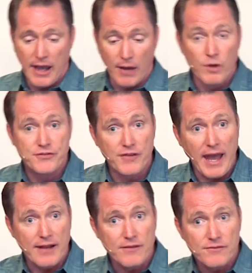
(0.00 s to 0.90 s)
And what's
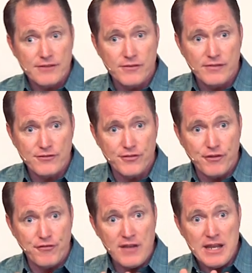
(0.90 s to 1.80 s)
that? That's
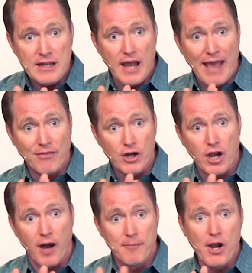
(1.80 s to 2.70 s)
the feet, and they're
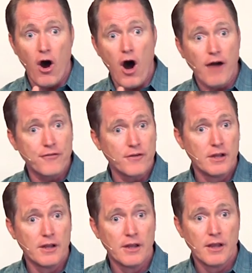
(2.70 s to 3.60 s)
coming off.
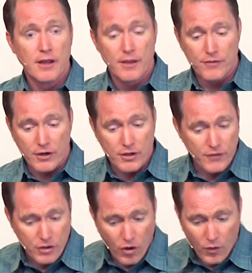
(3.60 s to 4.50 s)
They're
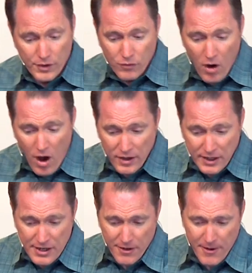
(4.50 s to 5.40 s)
going wrong
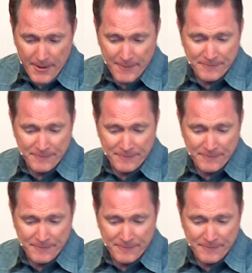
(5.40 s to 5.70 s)
here.